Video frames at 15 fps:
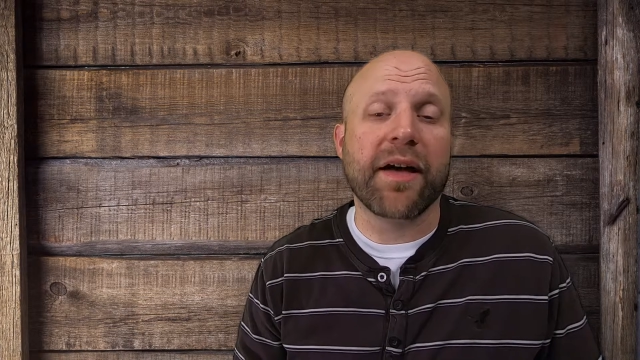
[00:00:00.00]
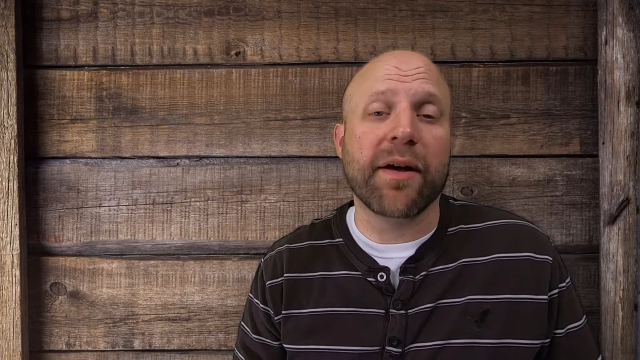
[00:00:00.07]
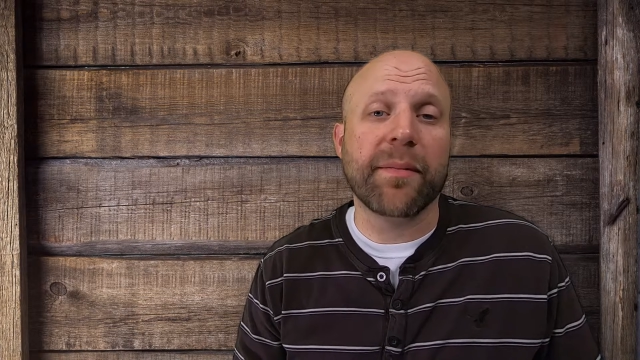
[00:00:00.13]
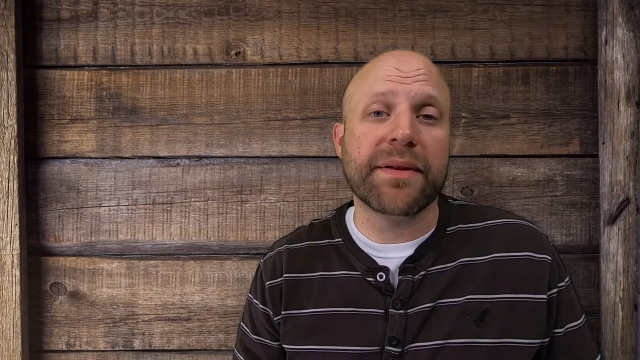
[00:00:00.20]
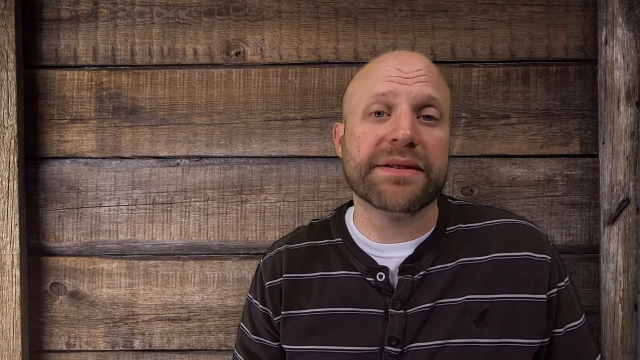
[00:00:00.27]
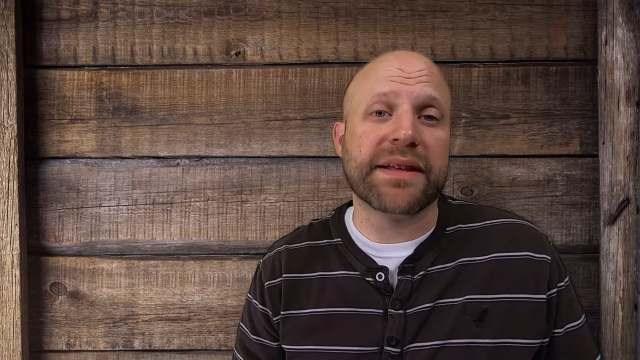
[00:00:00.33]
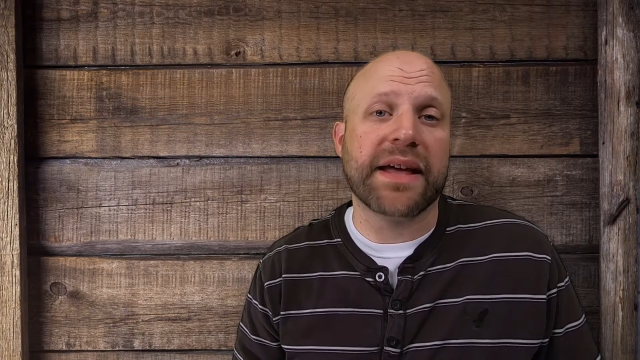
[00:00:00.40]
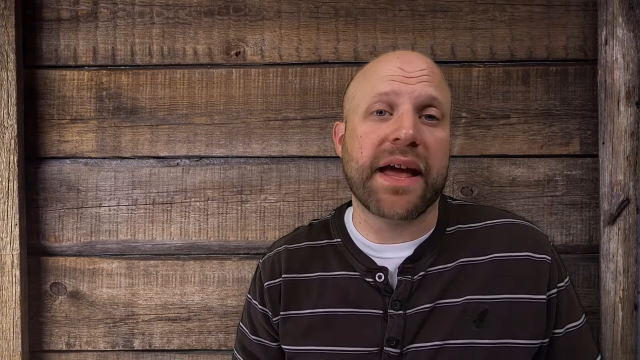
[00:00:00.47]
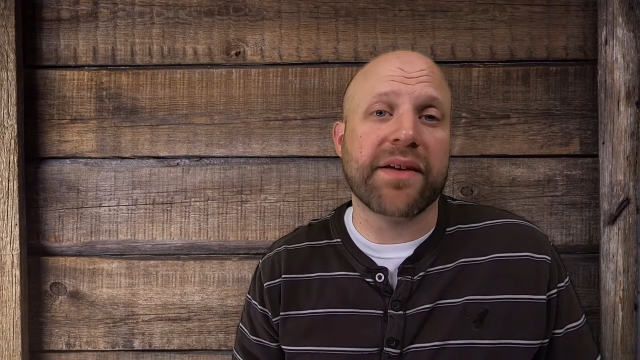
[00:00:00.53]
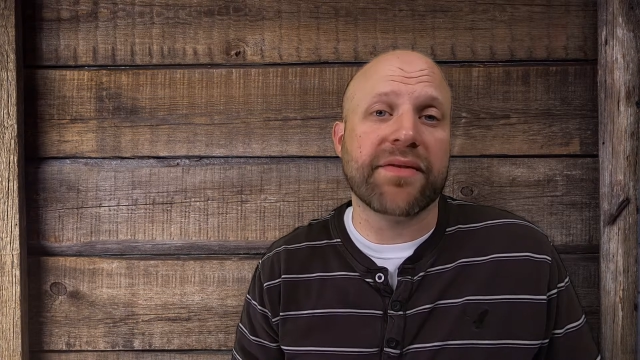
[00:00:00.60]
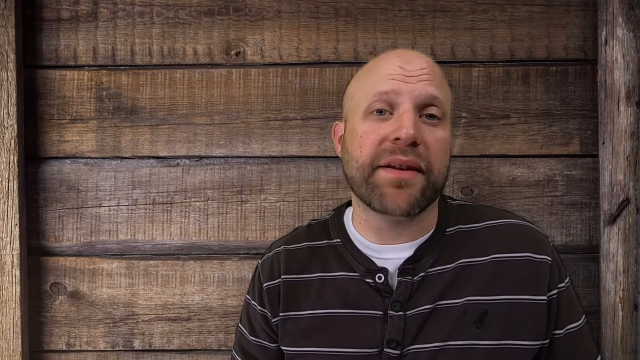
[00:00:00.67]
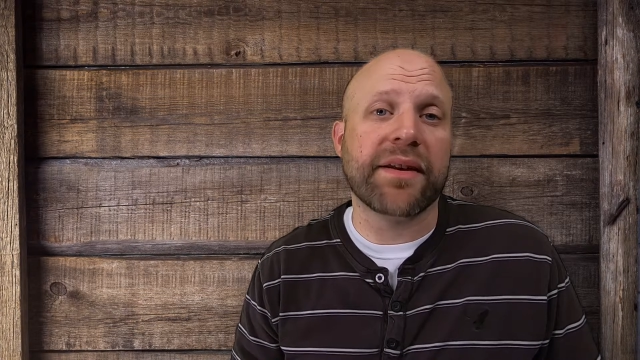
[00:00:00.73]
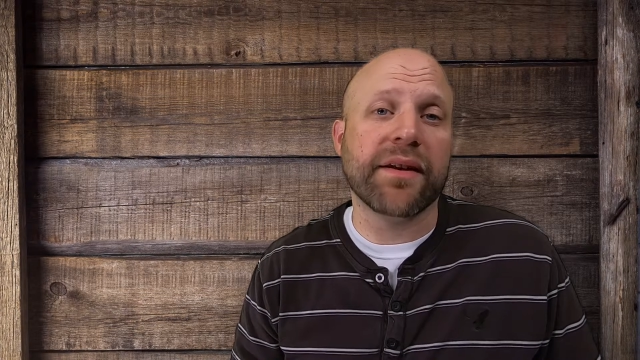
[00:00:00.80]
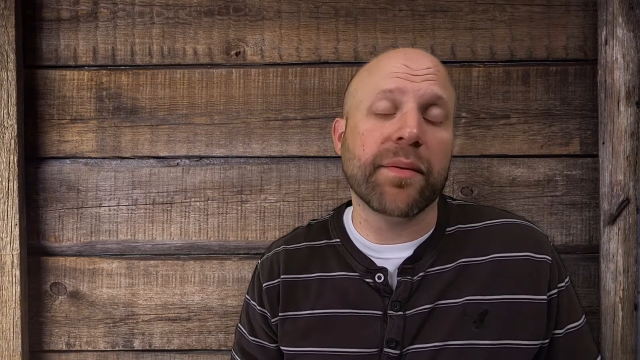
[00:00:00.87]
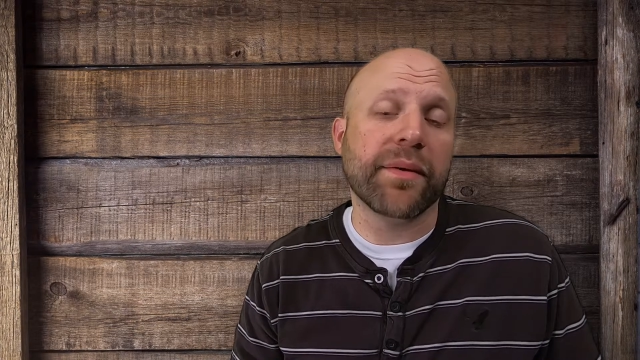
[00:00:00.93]
elements they have to
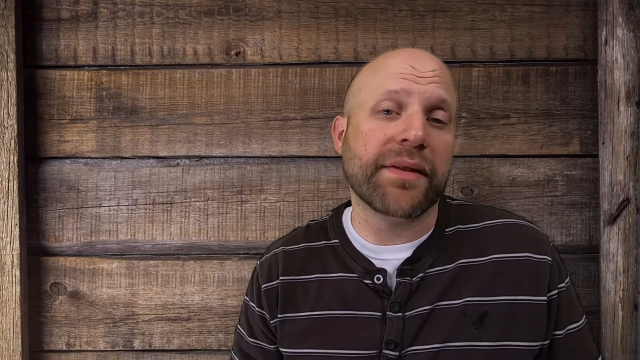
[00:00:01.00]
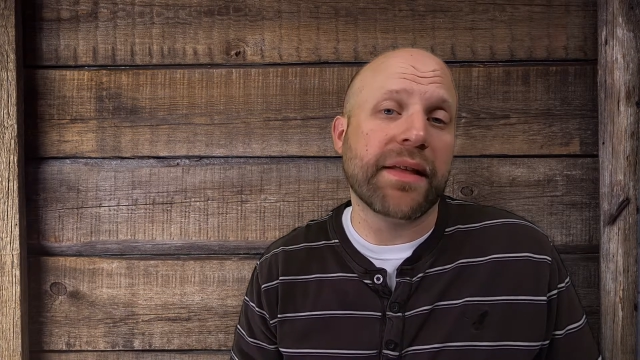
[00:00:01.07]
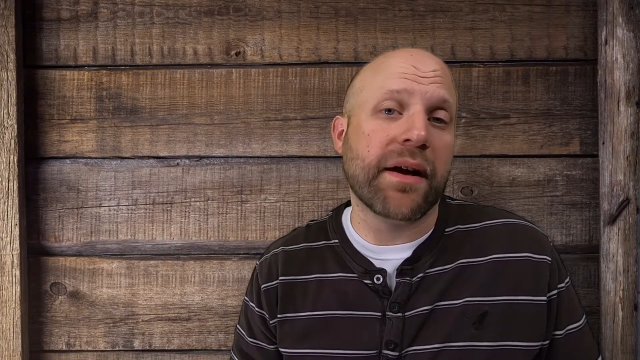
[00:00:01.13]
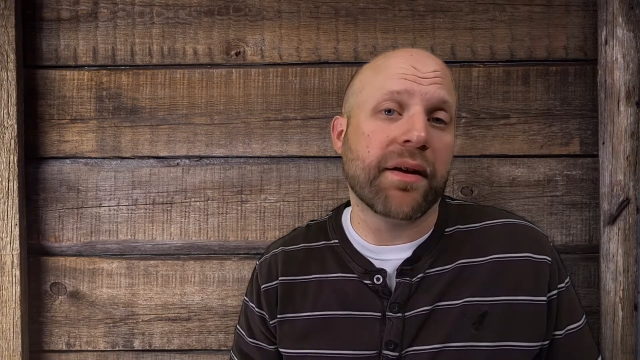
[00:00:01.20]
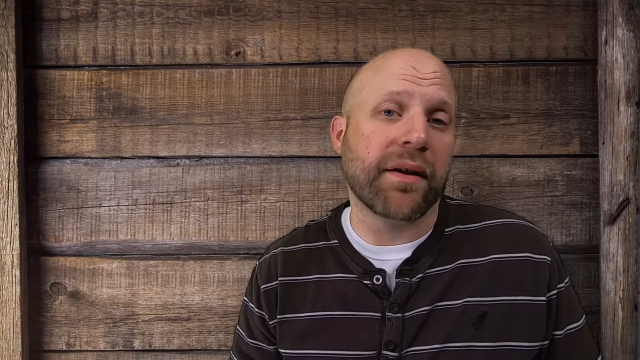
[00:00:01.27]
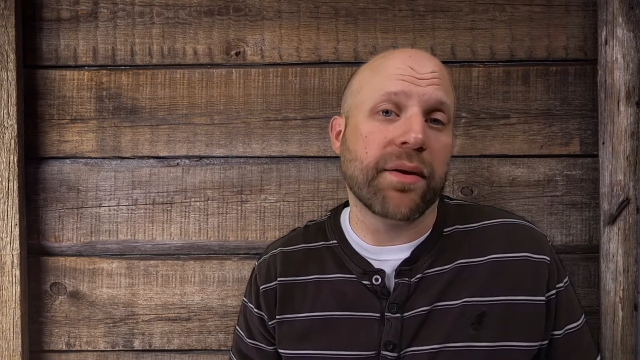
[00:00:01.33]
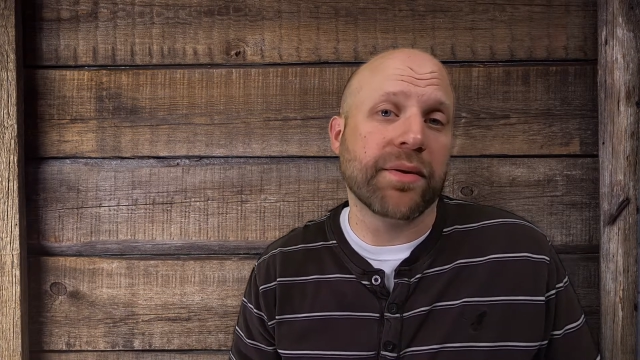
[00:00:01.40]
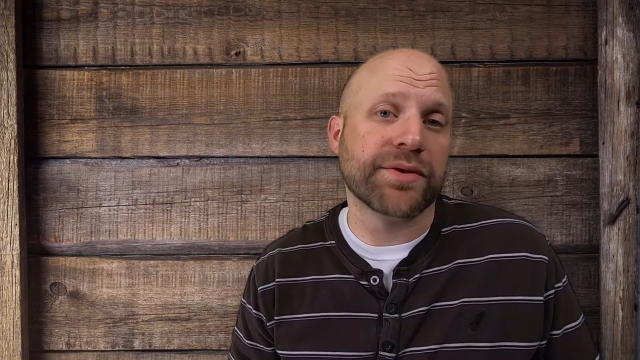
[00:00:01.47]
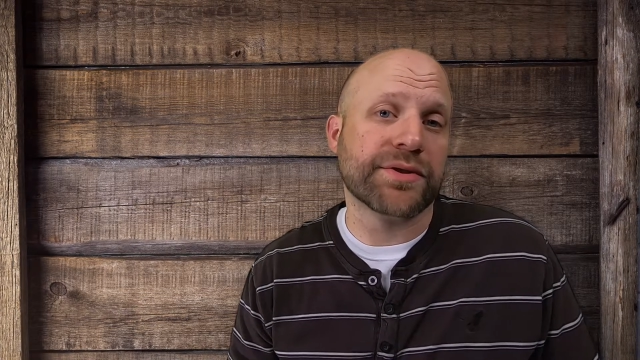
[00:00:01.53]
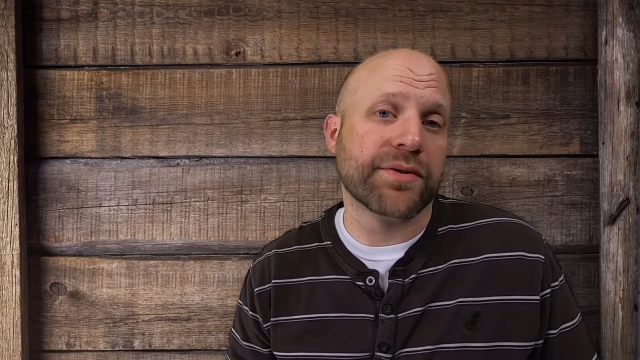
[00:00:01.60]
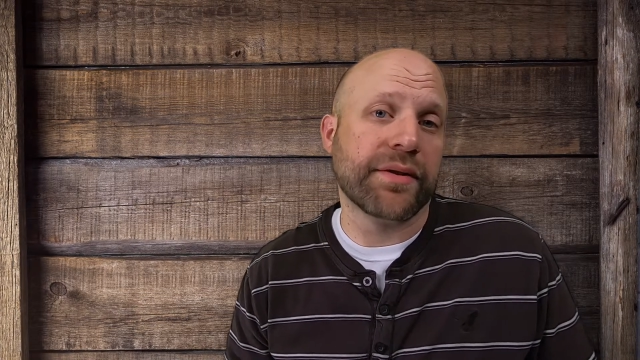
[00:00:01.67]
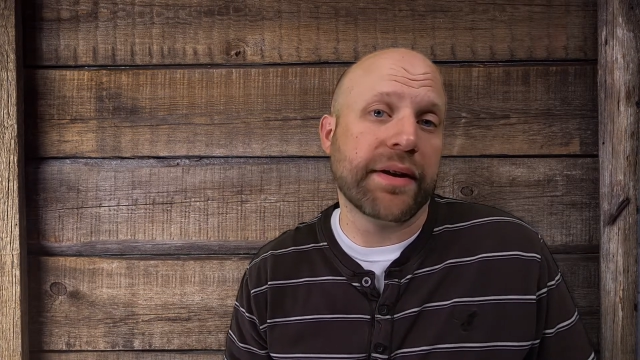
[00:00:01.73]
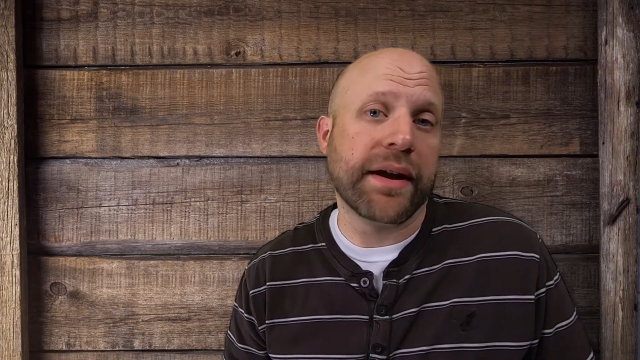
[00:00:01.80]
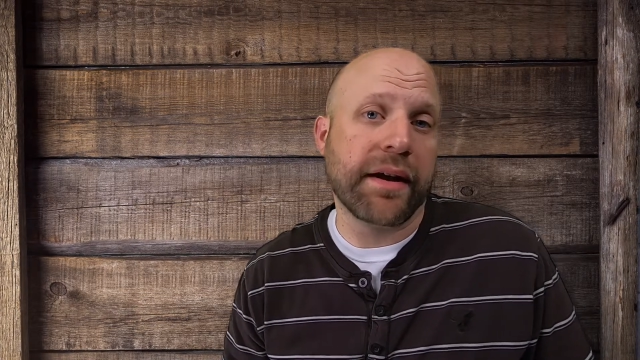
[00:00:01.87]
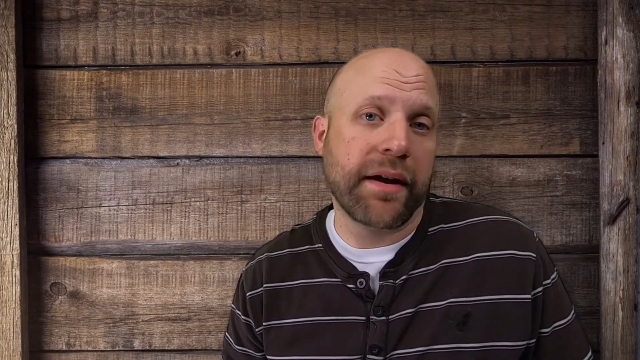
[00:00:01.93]
deal with down in Costa
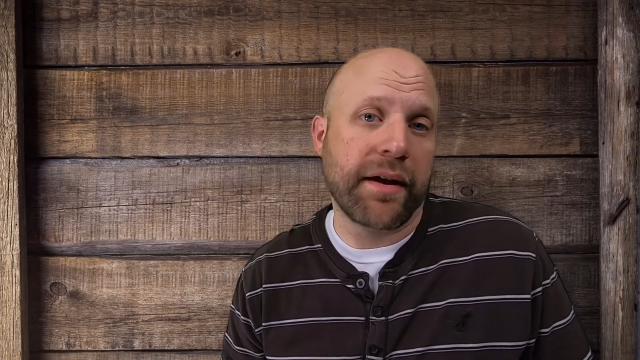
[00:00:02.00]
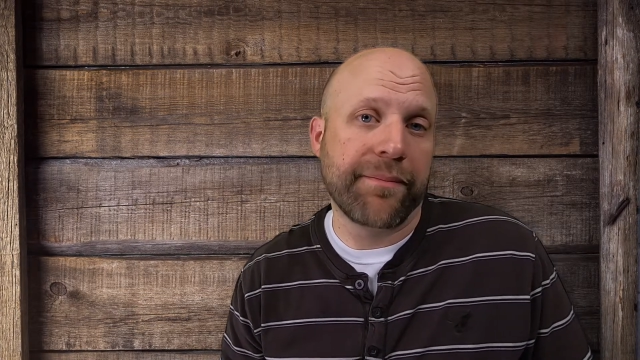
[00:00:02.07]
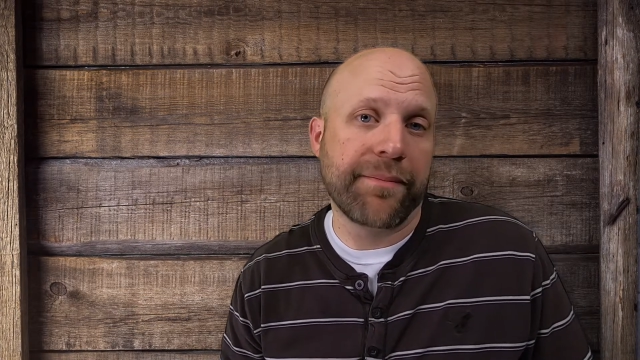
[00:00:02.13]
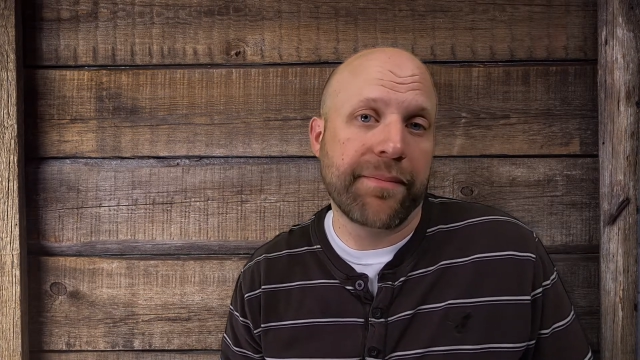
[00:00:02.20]
Rica.